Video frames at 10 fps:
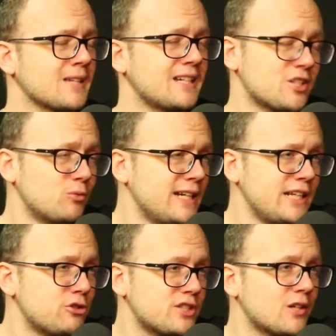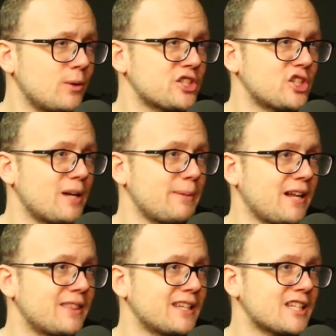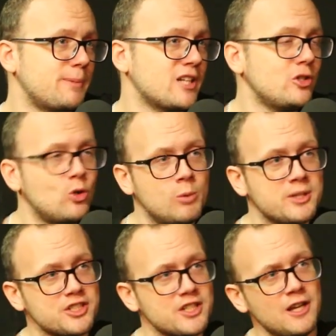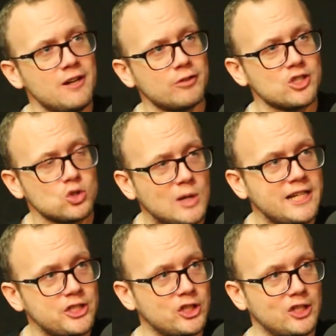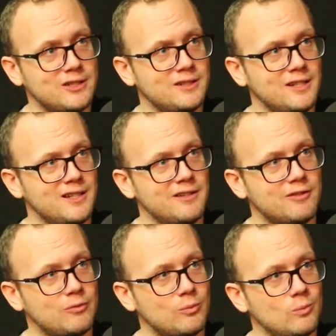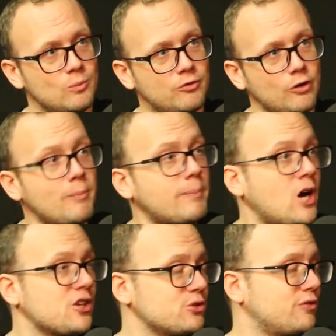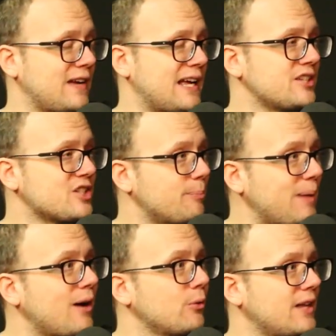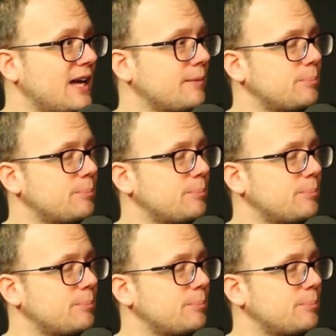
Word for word: And it's a really interesting question. I mean, I think there's been enormous frustration from Arsenal fans about that.